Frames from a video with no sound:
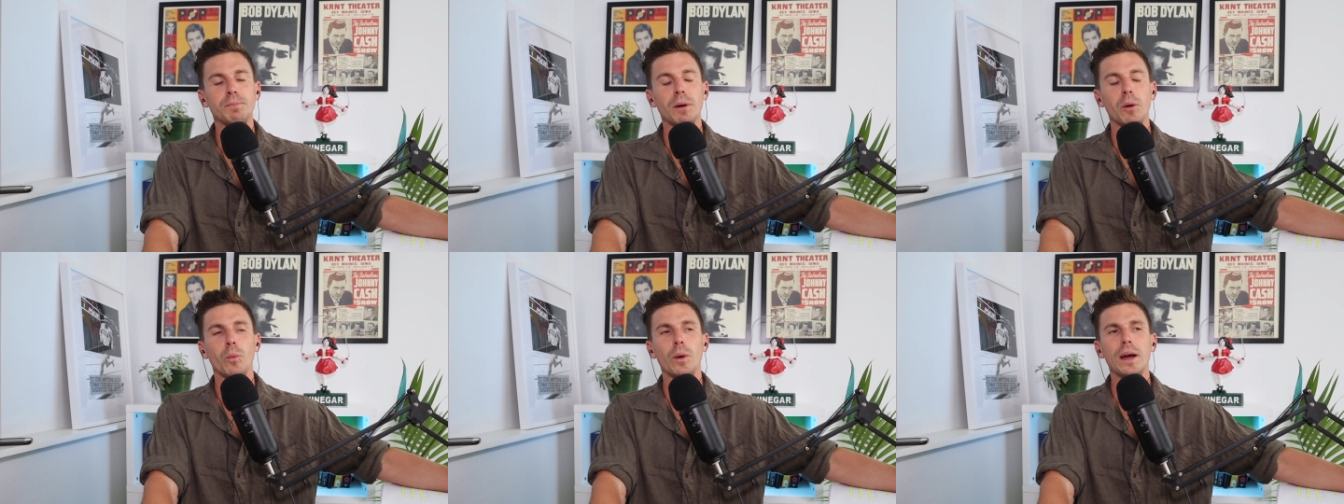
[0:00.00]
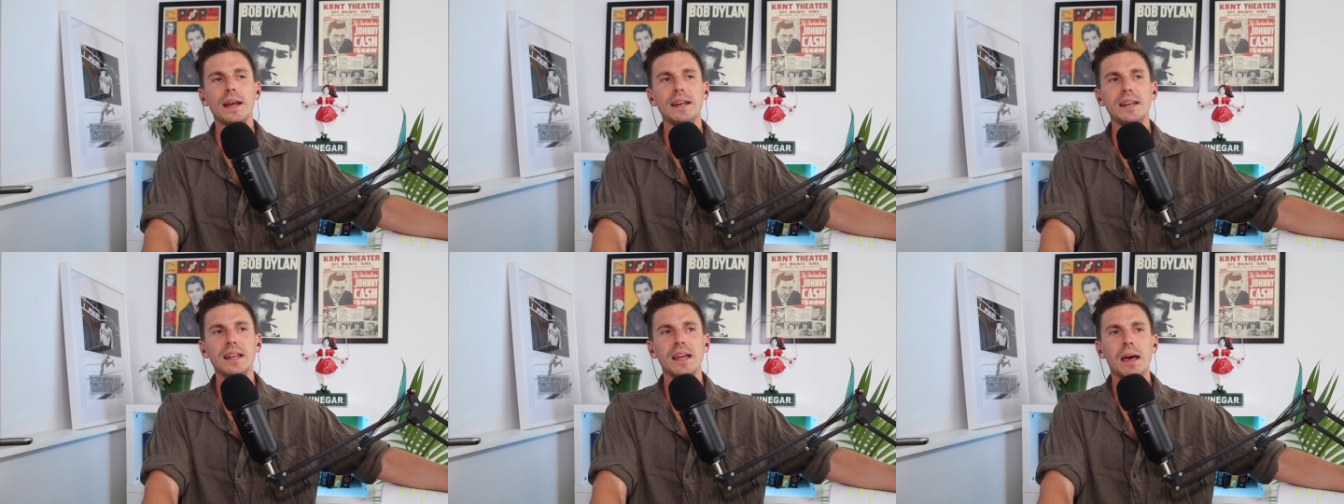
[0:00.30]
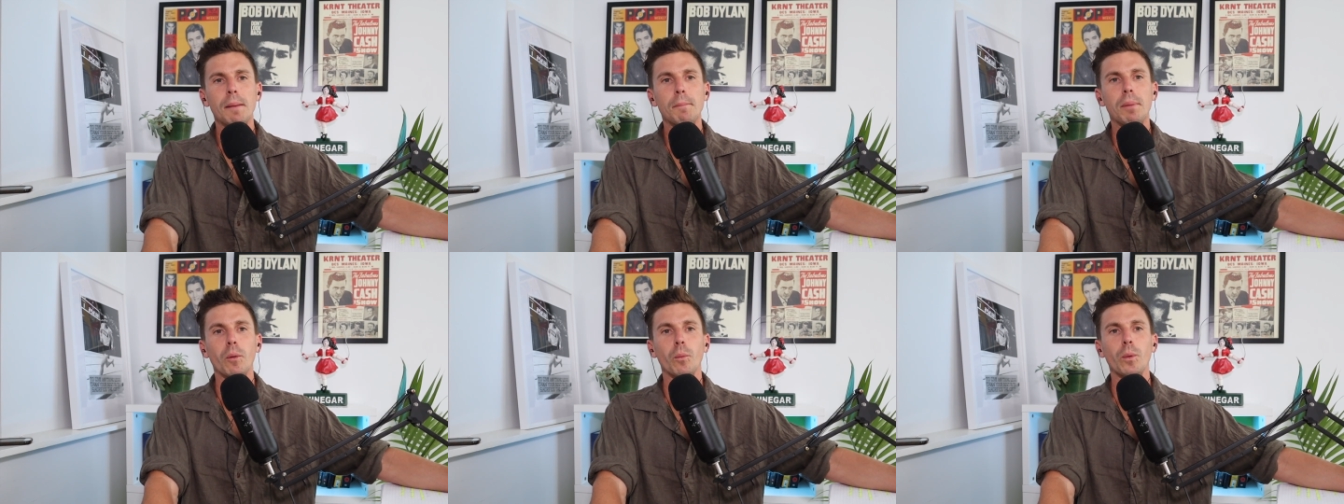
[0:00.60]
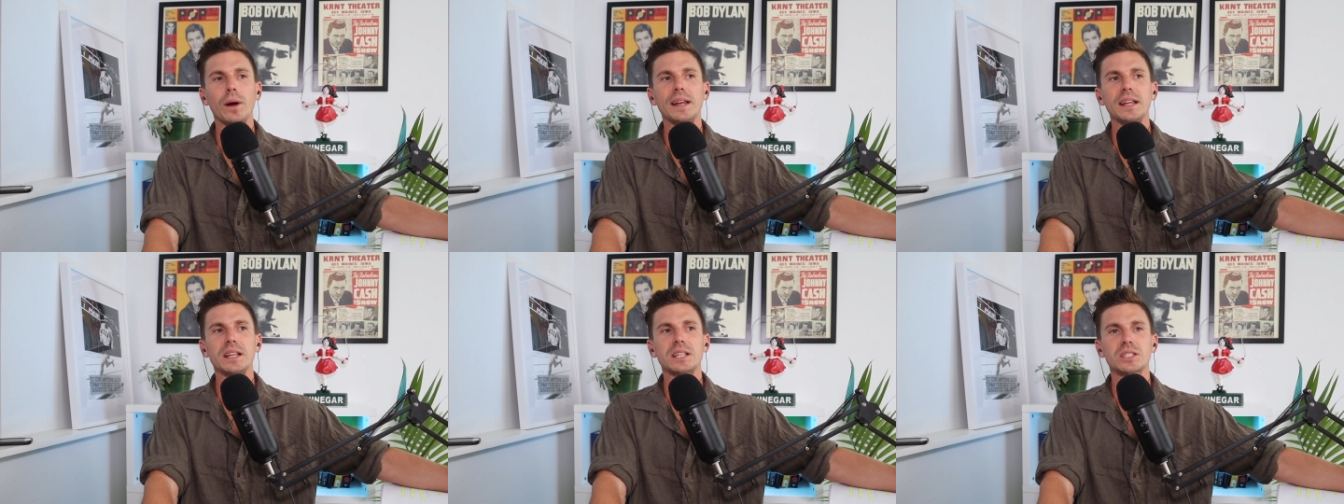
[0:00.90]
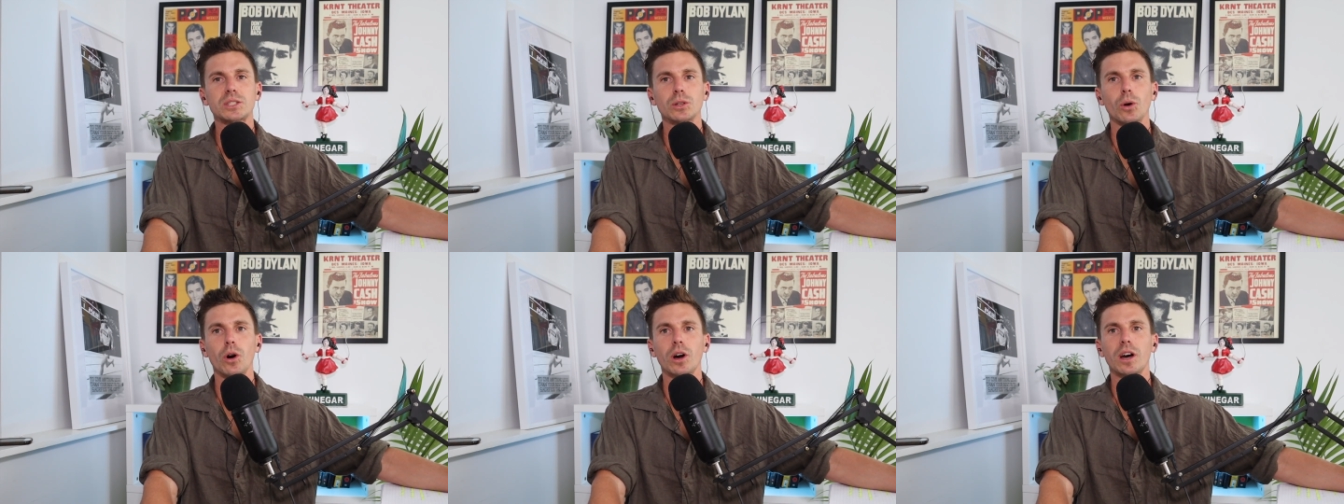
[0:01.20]
But when but when he
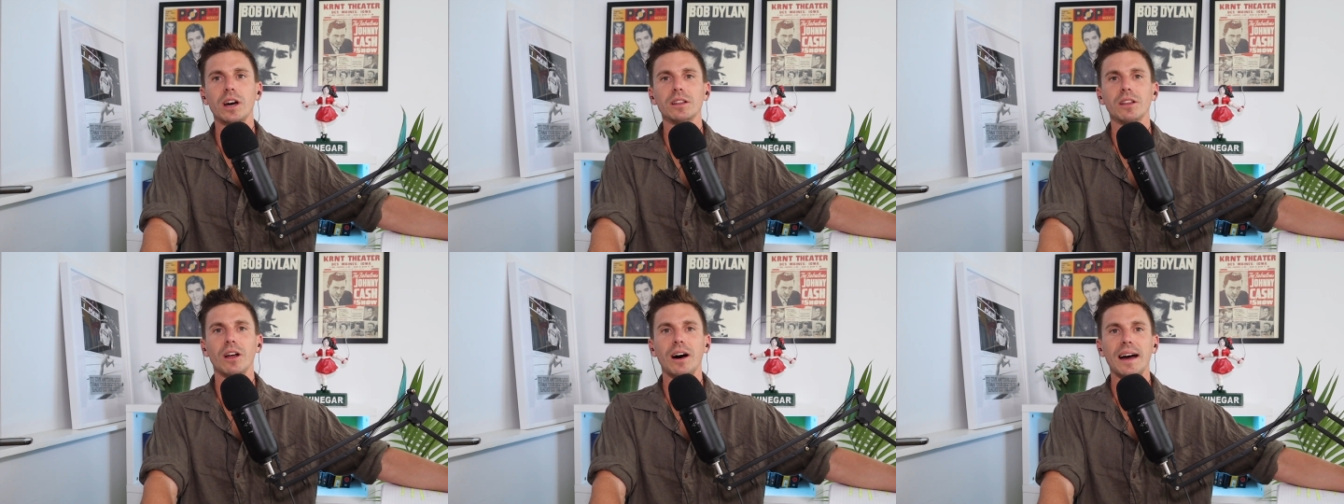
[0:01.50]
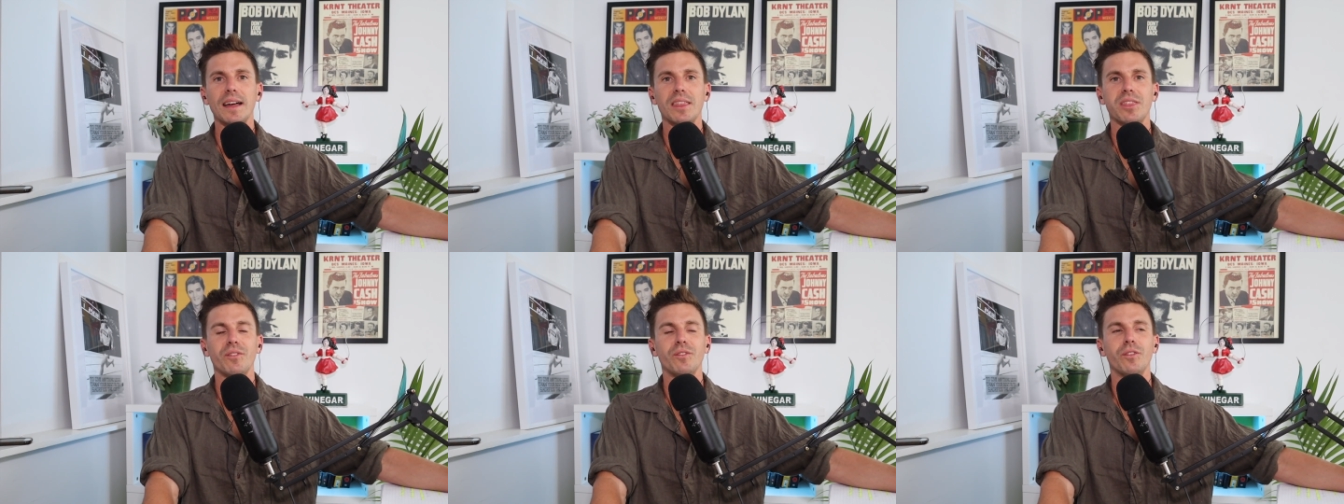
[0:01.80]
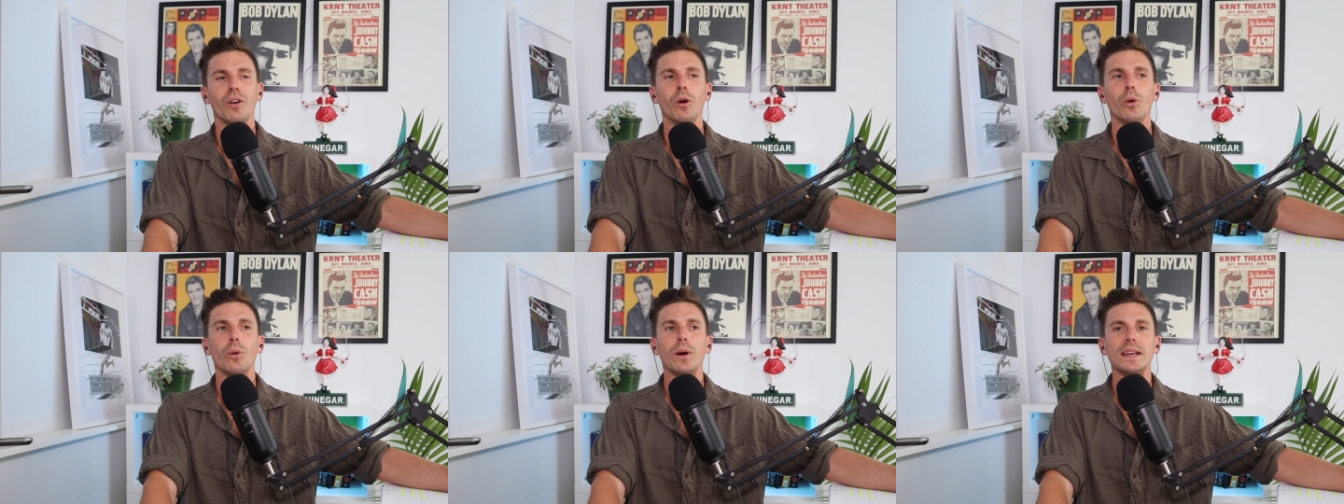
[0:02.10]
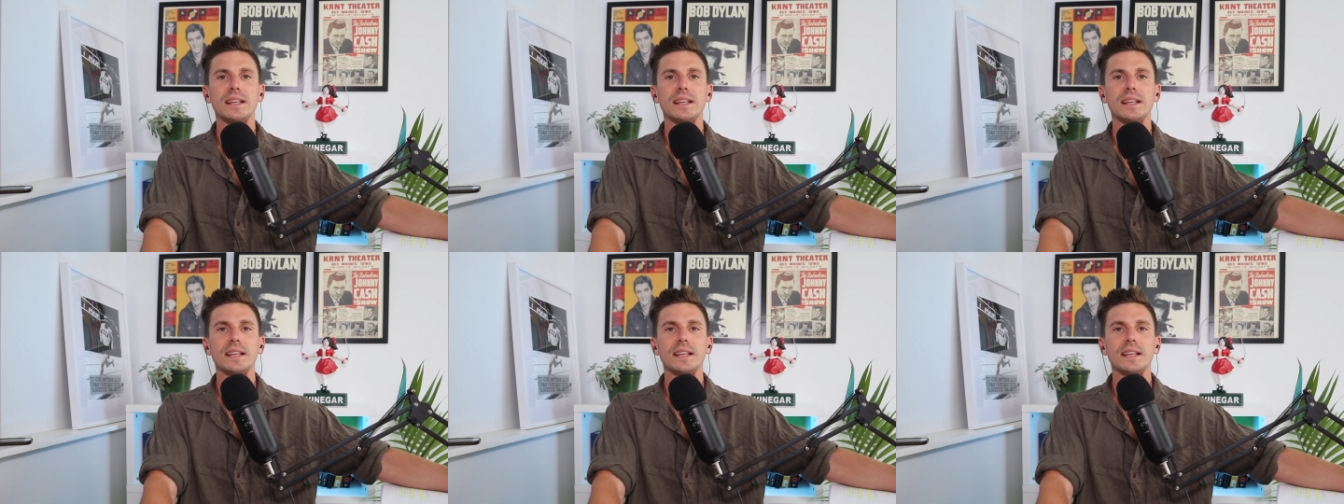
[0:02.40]
saw Goliath fall,